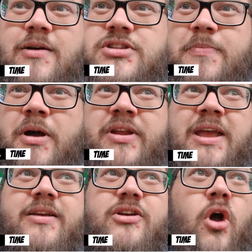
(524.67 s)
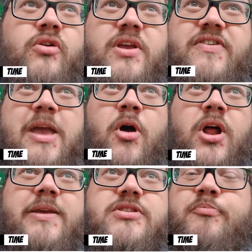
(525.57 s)
That was about it. Congreve came
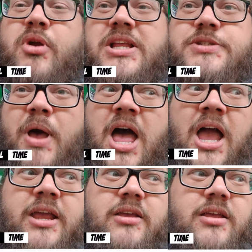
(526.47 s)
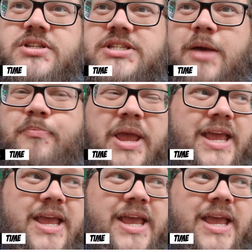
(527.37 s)
on, he was a bright spark, he was uh,